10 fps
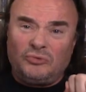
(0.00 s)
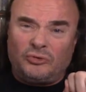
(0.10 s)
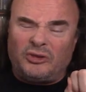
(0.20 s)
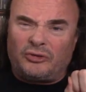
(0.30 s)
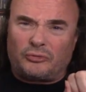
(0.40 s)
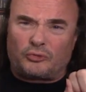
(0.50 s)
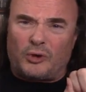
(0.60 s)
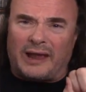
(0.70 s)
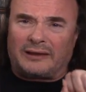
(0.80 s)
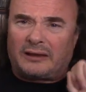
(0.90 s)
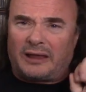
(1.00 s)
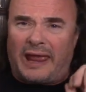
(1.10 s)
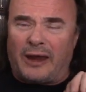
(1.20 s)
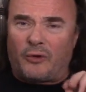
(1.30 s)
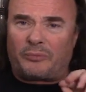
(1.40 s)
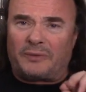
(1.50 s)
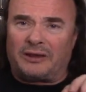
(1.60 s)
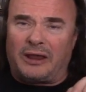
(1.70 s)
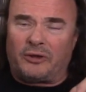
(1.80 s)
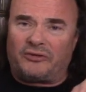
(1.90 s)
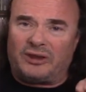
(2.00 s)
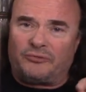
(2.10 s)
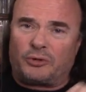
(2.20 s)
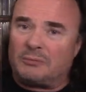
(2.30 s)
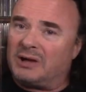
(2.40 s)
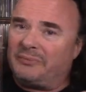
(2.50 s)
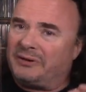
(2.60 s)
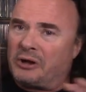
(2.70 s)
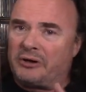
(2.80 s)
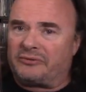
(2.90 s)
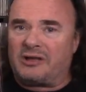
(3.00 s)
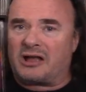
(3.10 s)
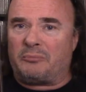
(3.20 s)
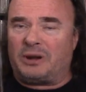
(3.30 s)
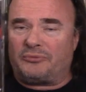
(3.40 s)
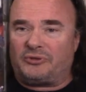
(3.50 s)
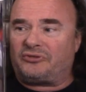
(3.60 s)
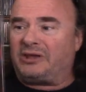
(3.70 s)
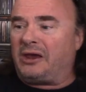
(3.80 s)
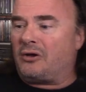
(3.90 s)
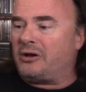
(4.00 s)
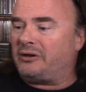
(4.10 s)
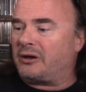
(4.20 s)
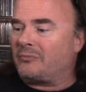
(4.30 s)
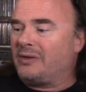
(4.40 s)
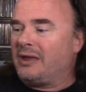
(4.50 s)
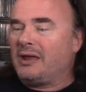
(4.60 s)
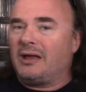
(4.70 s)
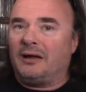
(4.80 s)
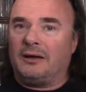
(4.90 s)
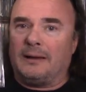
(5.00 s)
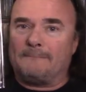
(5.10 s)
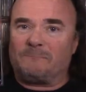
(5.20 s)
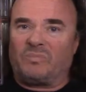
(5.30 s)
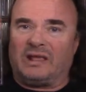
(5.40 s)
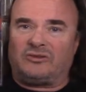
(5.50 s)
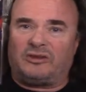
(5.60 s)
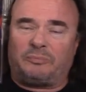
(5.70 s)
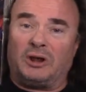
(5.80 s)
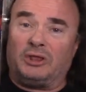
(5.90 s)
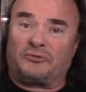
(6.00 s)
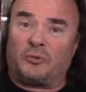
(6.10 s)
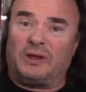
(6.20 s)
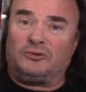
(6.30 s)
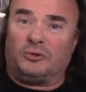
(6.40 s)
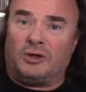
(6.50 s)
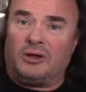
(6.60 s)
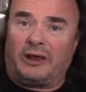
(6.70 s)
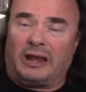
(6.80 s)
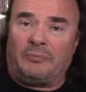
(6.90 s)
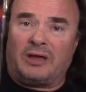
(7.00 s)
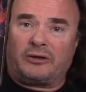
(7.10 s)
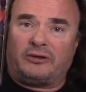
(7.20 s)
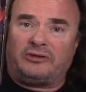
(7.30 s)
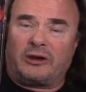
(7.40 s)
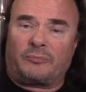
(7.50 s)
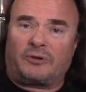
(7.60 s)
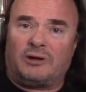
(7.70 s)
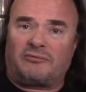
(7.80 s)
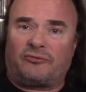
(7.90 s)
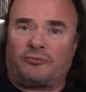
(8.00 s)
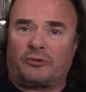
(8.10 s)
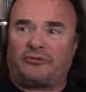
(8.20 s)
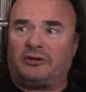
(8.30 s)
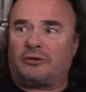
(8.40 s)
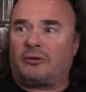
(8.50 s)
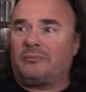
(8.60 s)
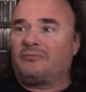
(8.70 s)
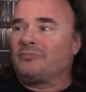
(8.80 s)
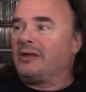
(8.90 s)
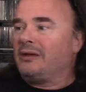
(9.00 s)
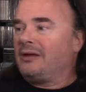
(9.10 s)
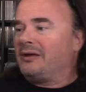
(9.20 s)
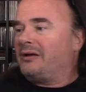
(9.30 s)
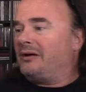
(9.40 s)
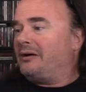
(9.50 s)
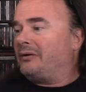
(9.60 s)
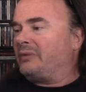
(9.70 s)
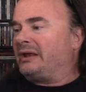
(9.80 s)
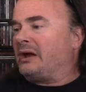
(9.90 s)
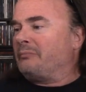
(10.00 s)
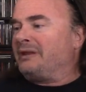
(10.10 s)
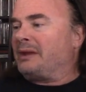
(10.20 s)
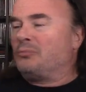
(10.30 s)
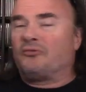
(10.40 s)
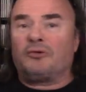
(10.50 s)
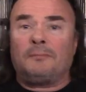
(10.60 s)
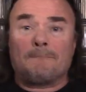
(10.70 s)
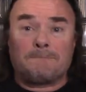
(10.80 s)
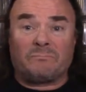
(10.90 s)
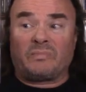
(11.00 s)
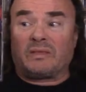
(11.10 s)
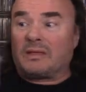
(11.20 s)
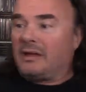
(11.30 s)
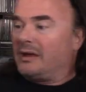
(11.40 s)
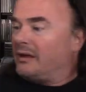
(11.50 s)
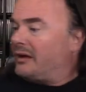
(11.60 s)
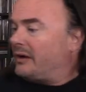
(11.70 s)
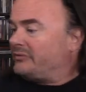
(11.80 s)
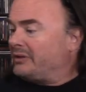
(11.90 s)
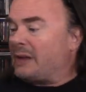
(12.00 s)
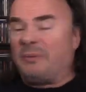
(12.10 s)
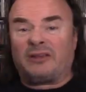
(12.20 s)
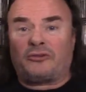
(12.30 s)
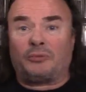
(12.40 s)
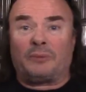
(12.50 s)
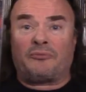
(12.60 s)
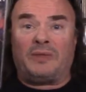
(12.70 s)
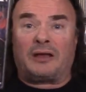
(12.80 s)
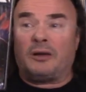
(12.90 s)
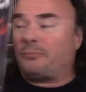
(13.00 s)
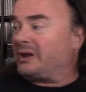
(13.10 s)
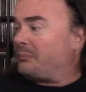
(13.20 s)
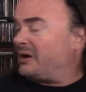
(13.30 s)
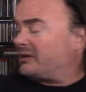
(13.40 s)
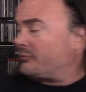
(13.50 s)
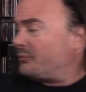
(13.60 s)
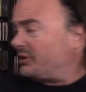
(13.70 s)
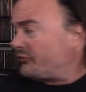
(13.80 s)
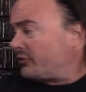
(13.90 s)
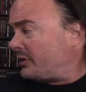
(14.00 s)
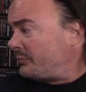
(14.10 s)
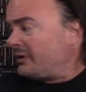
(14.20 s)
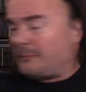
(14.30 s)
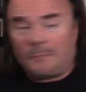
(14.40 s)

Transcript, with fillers: just tried a hair with my nail to see if it would come up, and no, it's not coming up, so it's staying on there. Um, it's just been on there for way too long, and I'm not going to tear up the cover for a sticker. Uh, anyhow, Midnight Mover. Uh, did not pick this one up from that company. I picked it up from a different company.